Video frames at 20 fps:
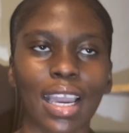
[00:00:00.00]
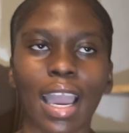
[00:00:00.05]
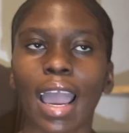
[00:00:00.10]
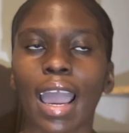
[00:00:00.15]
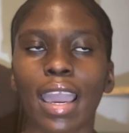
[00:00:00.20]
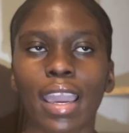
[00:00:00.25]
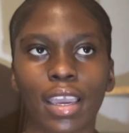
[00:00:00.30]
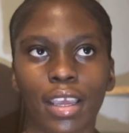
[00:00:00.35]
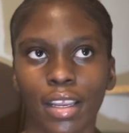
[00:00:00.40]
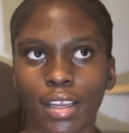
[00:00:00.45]

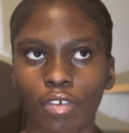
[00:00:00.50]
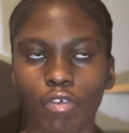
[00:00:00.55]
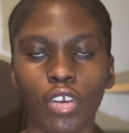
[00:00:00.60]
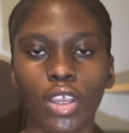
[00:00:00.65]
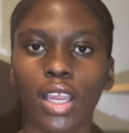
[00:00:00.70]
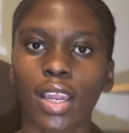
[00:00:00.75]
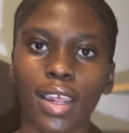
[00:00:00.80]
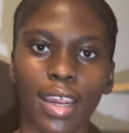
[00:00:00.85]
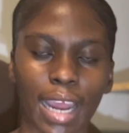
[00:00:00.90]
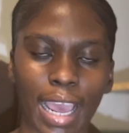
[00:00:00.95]
I
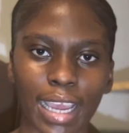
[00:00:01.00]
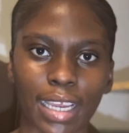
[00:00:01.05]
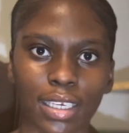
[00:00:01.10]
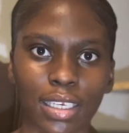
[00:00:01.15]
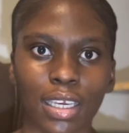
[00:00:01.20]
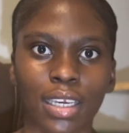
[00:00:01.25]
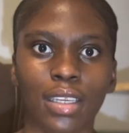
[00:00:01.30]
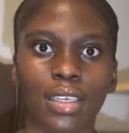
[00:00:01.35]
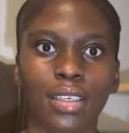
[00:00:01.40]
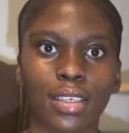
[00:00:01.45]
really liked
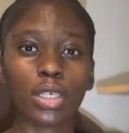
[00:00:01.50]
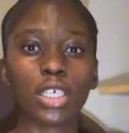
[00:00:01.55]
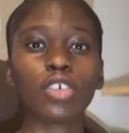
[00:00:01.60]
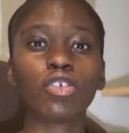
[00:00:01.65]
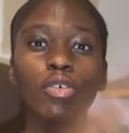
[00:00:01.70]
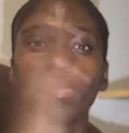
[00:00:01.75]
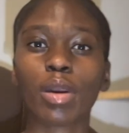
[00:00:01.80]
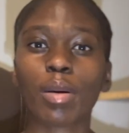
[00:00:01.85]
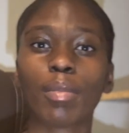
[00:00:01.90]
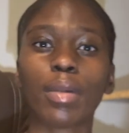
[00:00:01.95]
it. Please
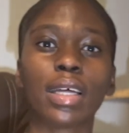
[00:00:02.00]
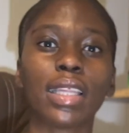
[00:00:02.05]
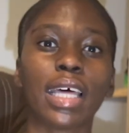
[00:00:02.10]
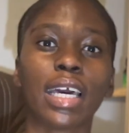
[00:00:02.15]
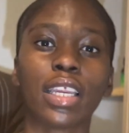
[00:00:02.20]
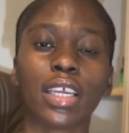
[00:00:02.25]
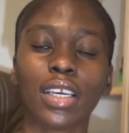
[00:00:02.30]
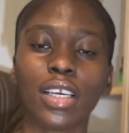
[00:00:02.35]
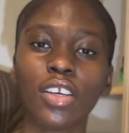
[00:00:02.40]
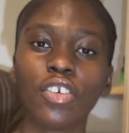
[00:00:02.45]
remember
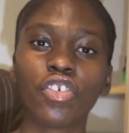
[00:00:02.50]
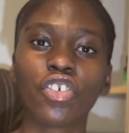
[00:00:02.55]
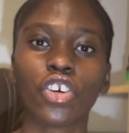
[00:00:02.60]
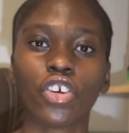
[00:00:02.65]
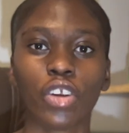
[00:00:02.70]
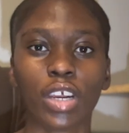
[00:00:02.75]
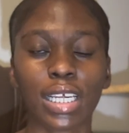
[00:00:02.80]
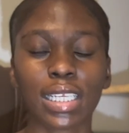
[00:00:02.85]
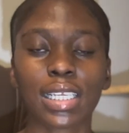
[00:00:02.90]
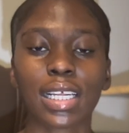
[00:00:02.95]
that each
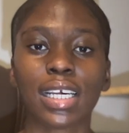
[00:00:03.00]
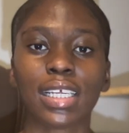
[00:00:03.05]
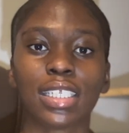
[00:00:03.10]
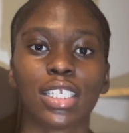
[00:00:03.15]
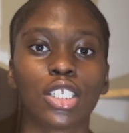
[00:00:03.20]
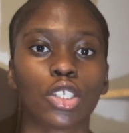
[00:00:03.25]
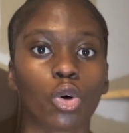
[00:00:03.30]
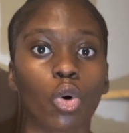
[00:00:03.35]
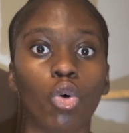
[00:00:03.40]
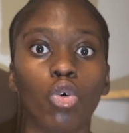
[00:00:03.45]
res has
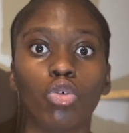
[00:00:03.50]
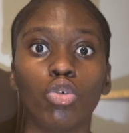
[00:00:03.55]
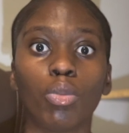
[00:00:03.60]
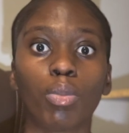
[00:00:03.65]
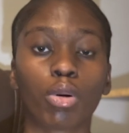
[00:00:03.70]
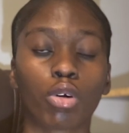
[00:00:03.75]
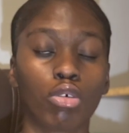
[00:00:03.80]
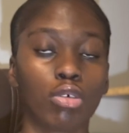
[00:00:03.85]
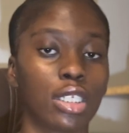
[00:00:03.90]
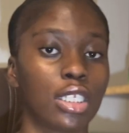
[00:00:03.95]
its own
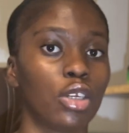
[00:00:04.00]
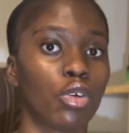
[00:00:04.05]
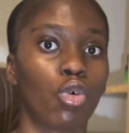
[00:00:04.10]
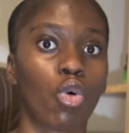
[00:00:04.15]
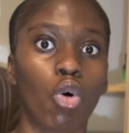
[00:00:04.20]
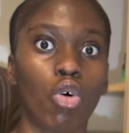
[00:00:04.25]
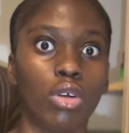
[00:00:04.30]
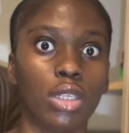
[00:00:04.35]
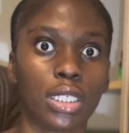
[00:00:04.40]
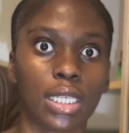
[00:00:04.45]
pros and
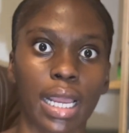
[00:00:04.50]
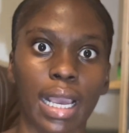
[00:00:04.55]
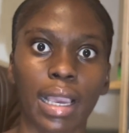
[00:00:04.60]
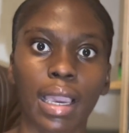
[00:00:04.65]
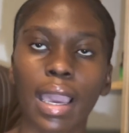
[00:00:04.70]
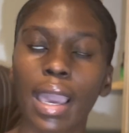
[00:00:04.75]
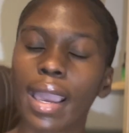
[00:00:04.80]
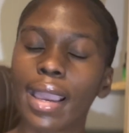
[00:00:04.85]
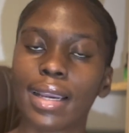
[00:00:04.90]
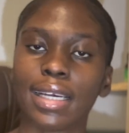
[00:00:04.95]
cons. Like,
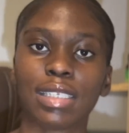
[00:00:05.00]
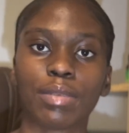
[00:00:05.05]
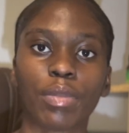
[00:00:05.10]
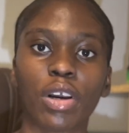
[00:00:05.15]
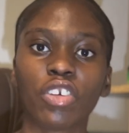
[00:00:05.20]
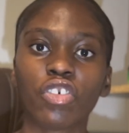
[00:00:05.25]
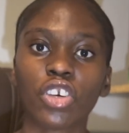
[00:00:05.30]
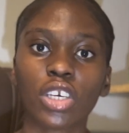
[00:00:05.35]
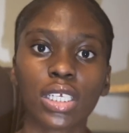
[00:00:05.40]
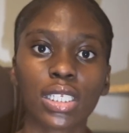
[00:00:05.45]
as
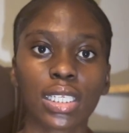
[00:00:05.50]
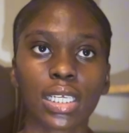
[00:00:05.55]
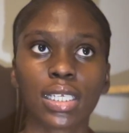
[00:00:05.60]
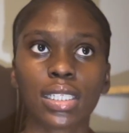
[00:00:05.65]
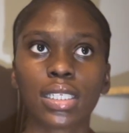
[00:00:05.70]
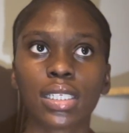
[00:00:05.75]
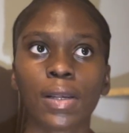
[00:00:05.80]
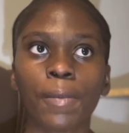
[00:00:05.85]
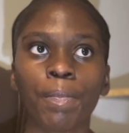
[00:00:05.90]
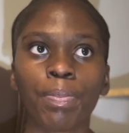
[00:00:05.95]
much as